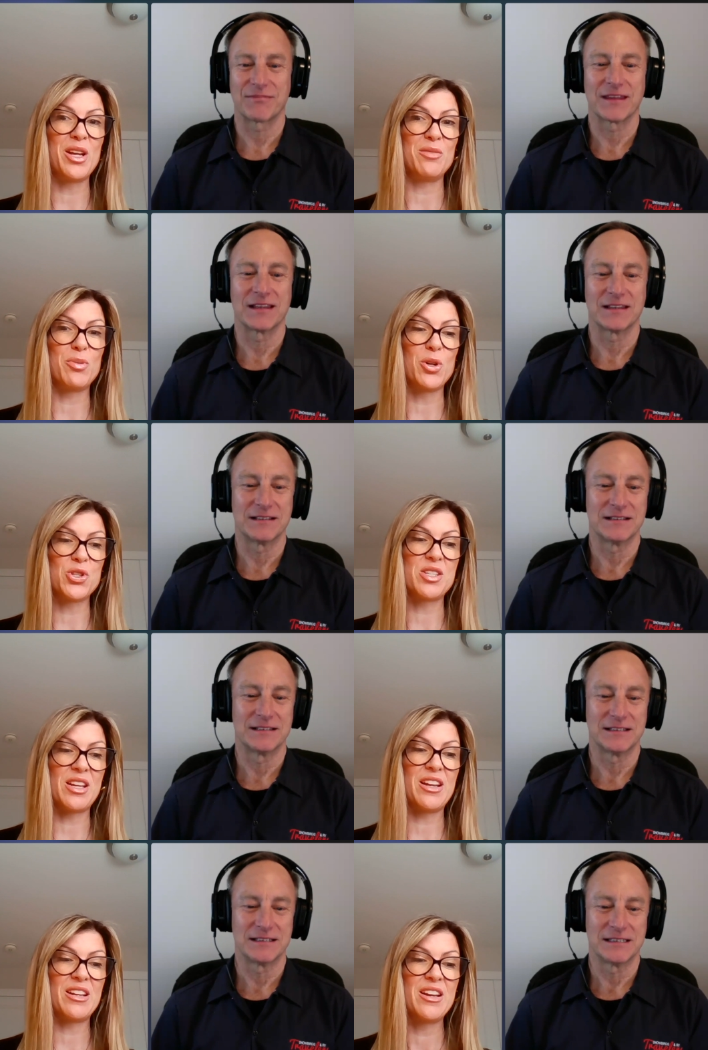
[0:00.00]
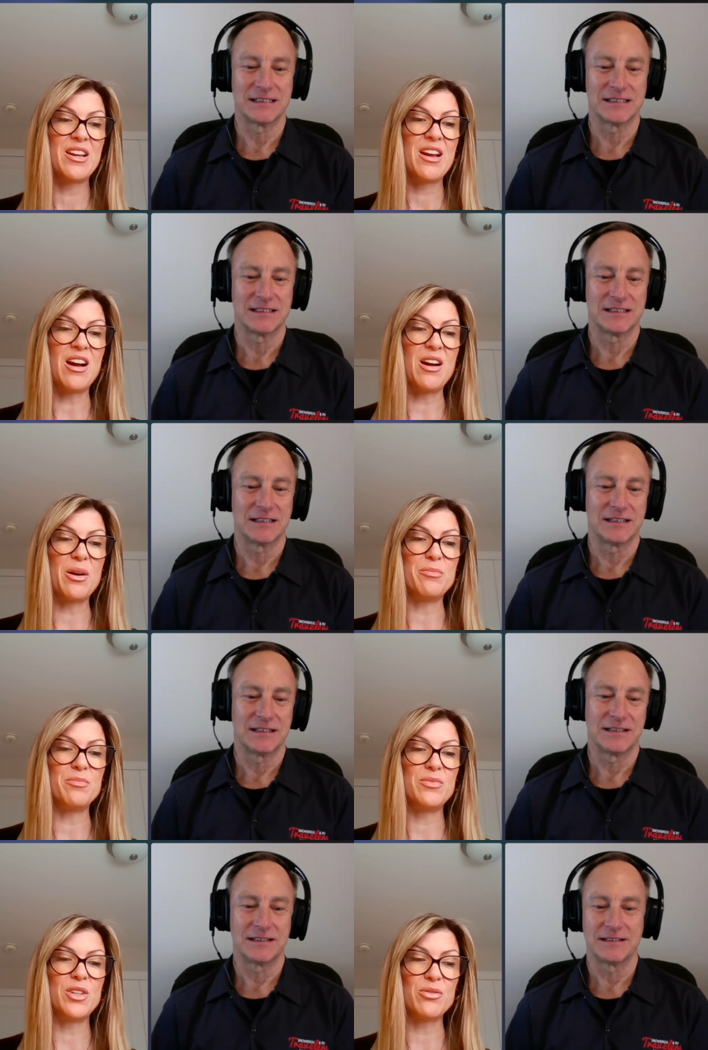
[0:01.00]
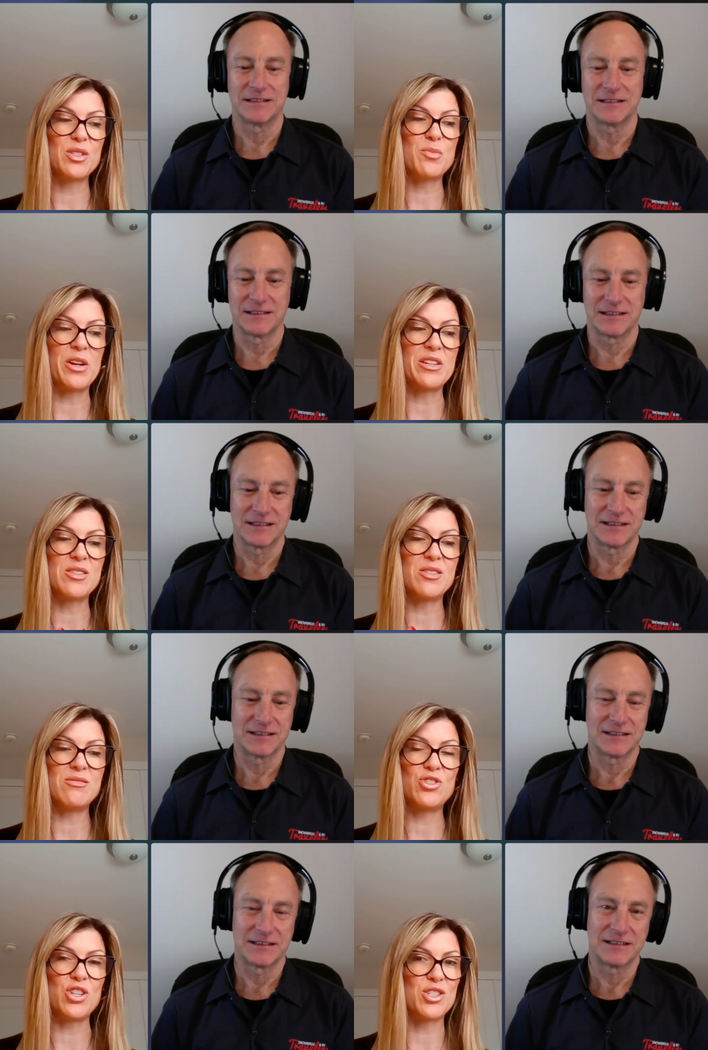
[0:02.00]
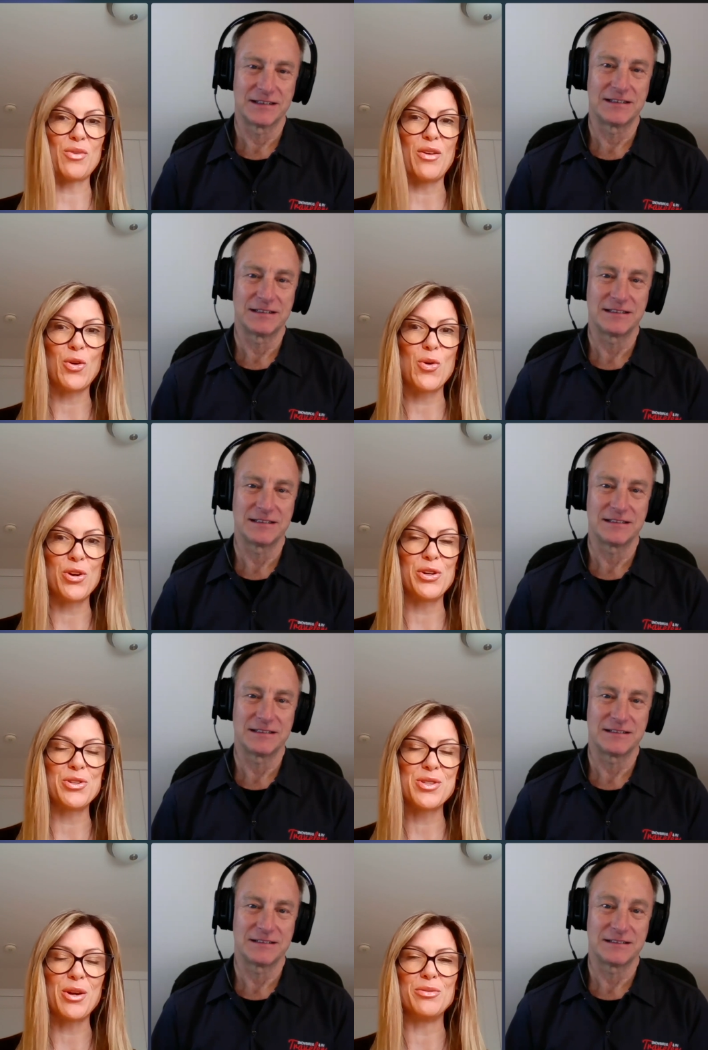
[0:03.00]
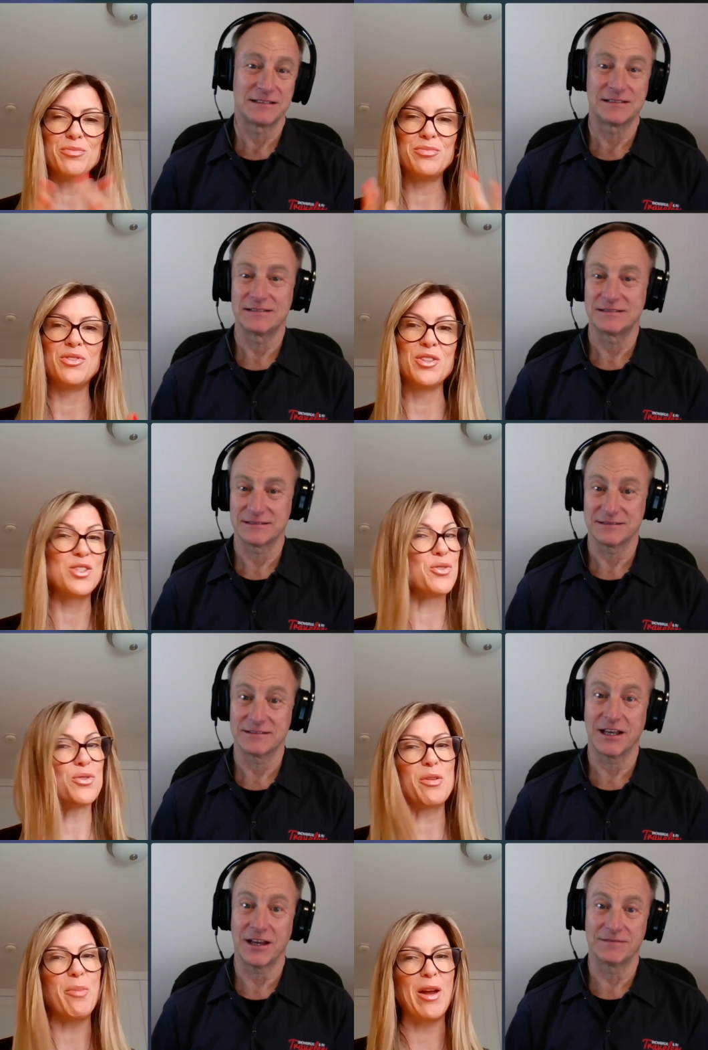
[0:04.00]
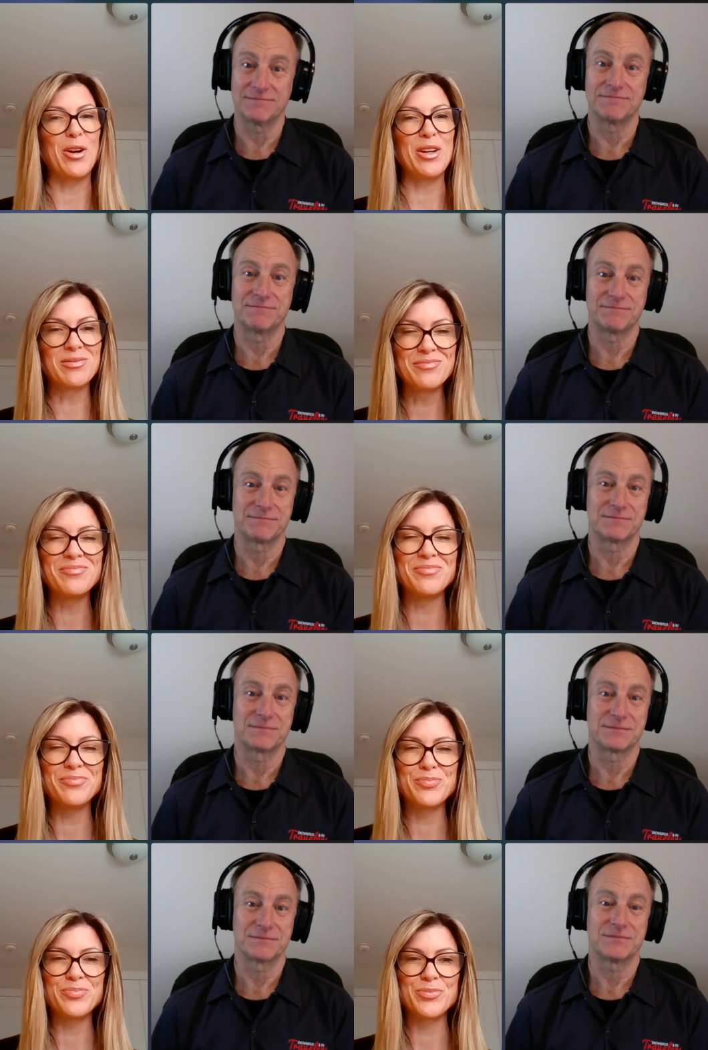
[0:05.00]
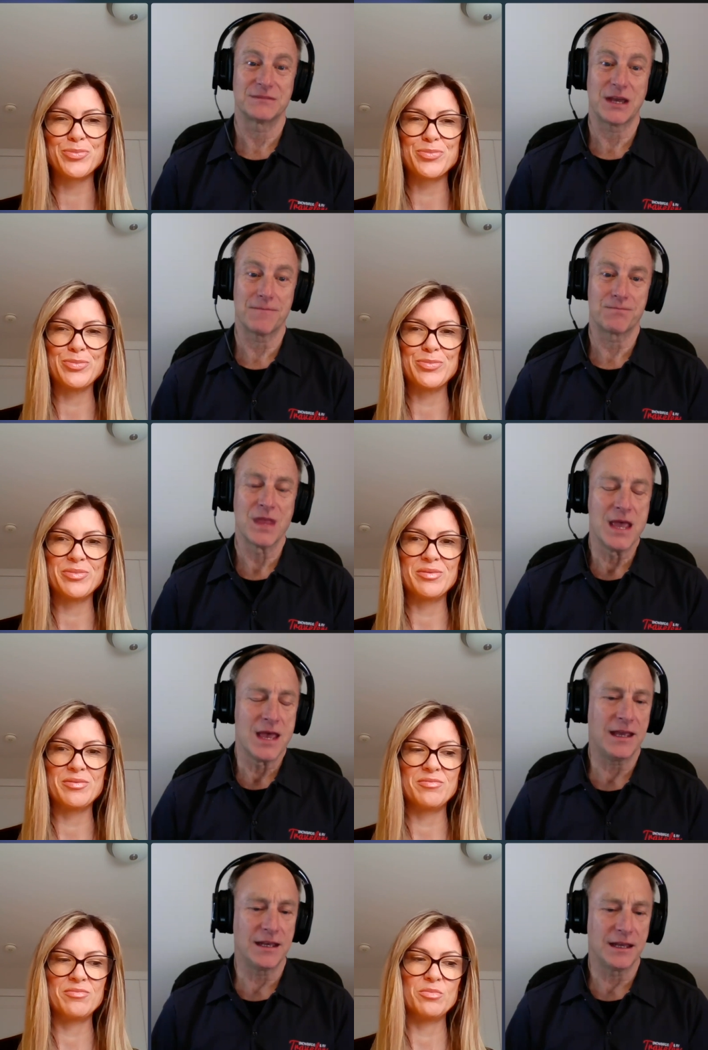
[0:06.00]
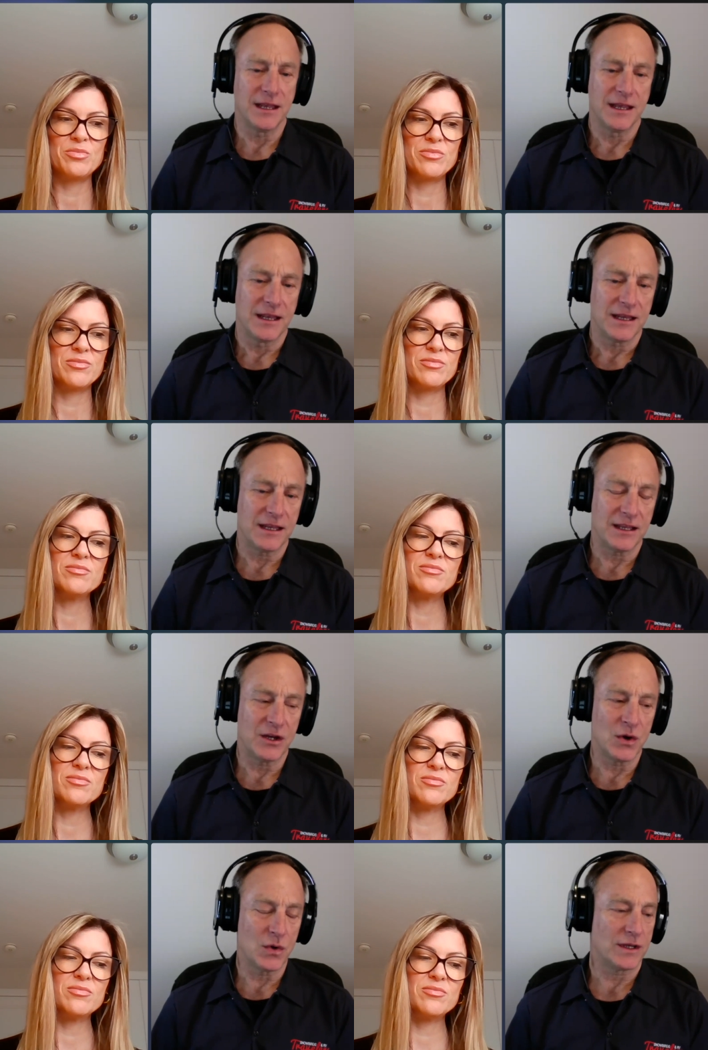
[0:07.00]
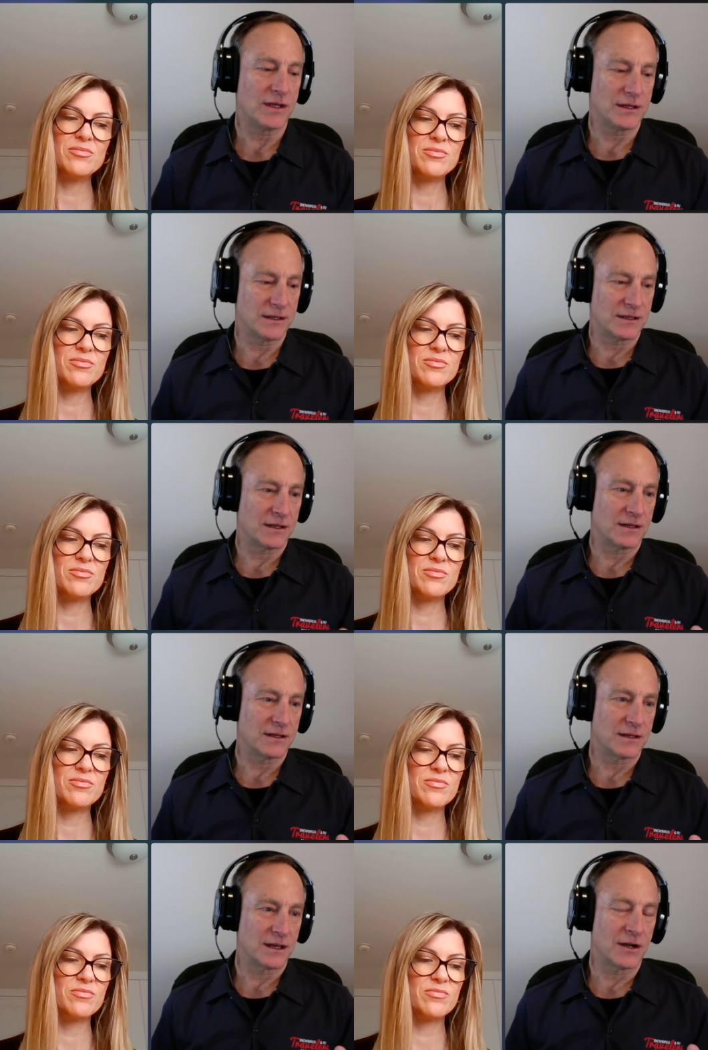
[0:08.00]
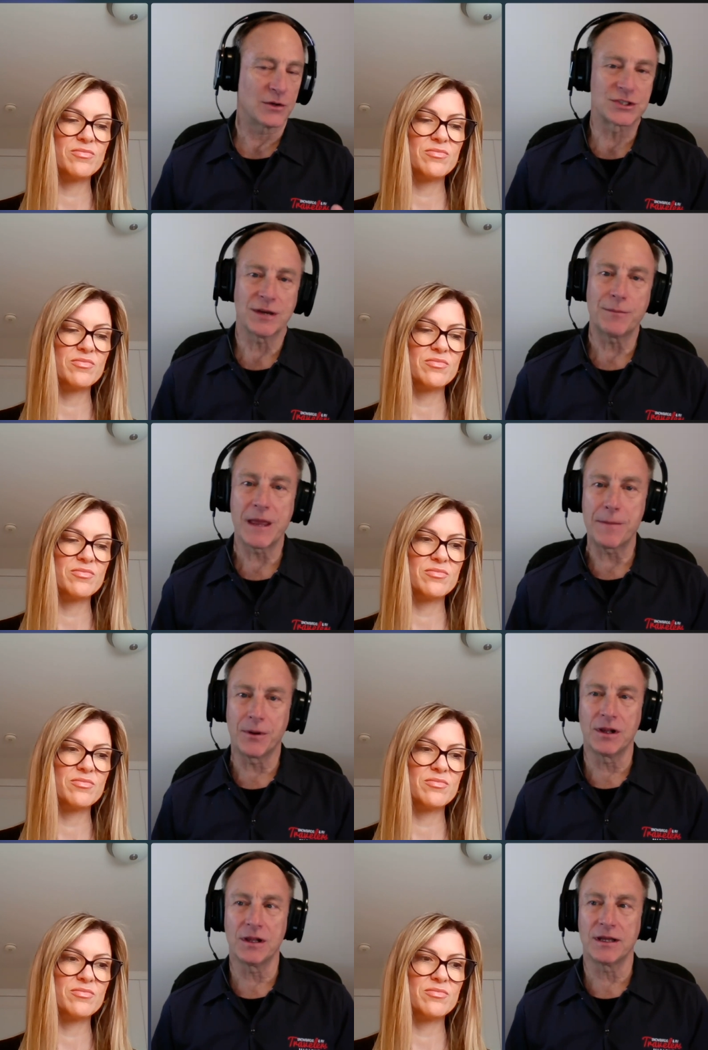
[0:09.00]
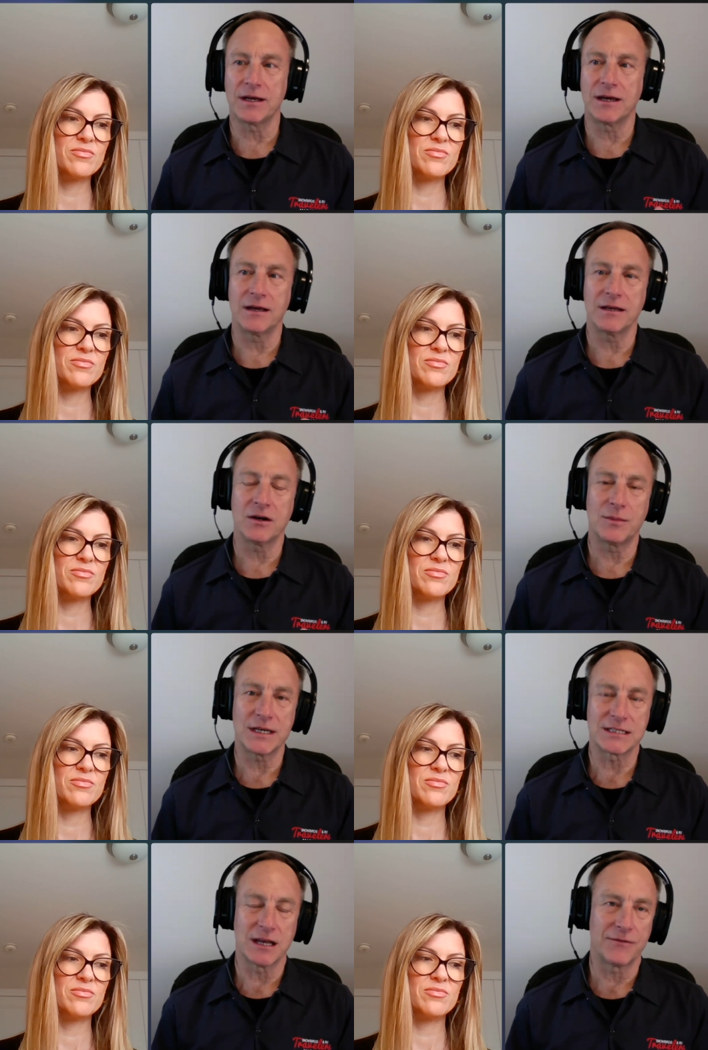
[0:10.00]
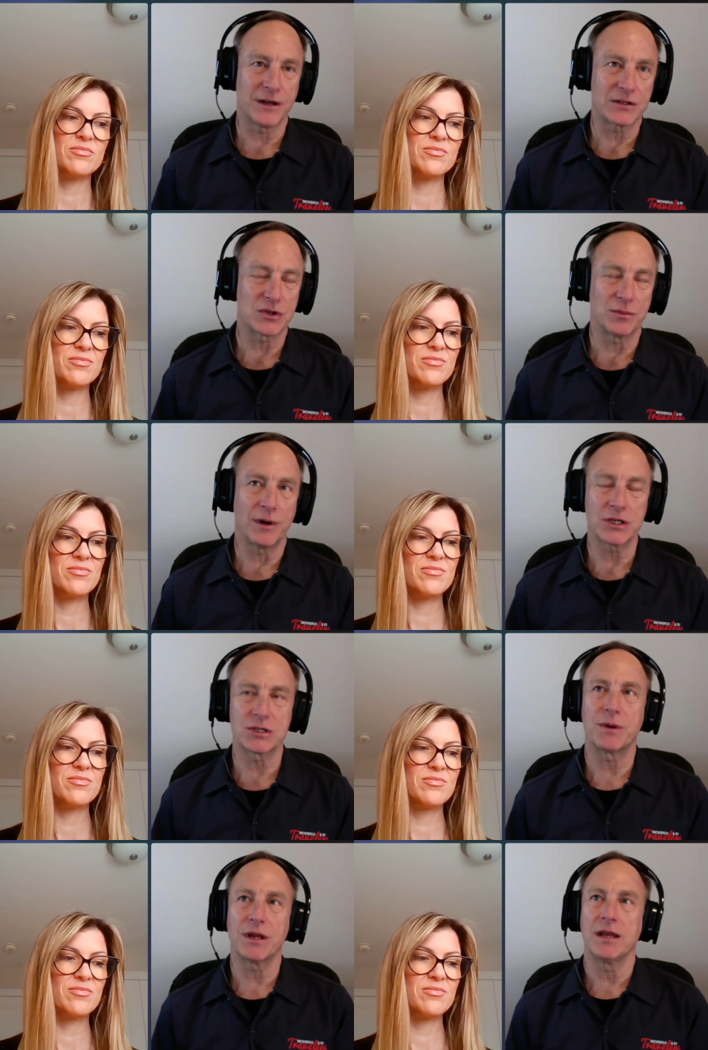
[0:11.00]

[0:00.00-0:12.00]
Speaker 1: and, and purchasing. Um, you know, spring is just around the corner, so this yeah. is better.
Speaker 2: Yeah, and you know, I know some people, uh, you know, myself, not so much, but